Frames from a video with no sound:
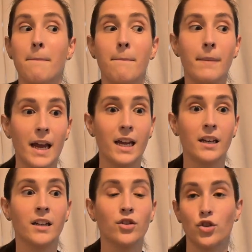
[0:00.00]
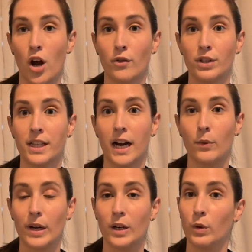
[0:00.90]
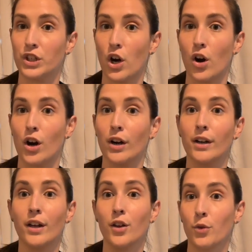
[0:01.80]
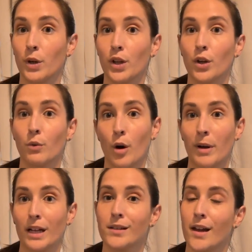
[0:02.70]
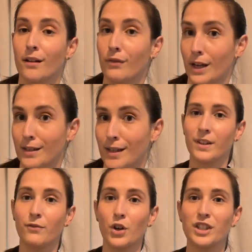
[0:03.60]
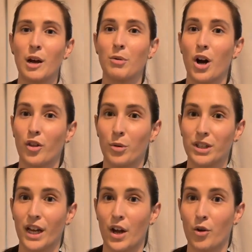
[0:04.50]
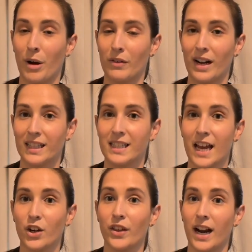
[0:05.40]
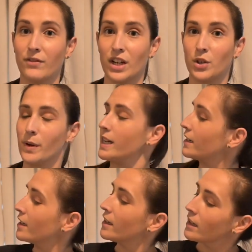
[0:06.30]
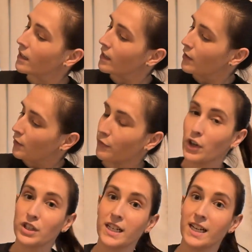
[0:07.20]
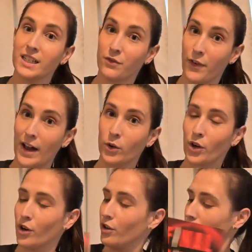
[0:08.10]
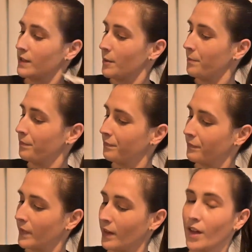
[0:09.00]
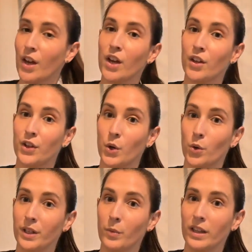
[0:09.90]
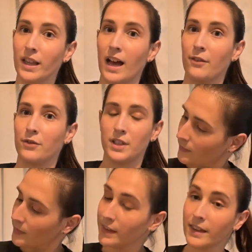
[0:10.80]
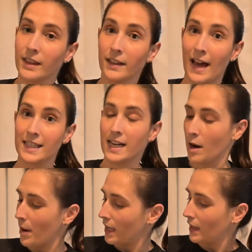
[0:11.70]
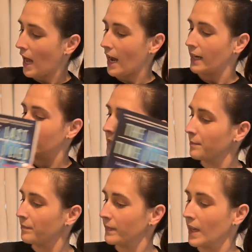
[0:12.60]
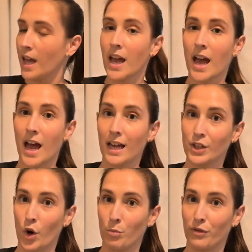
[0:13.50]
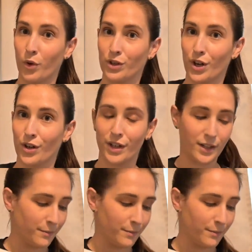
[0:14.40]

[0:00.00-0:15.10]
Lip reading: main genres that I read, which are thriller, romance, and fantasy. First up are all the books I own by Riley Sager that I've yet to read. First is Final Girls, The Only One Left, The Last Time I Lied, and Home Before Dark.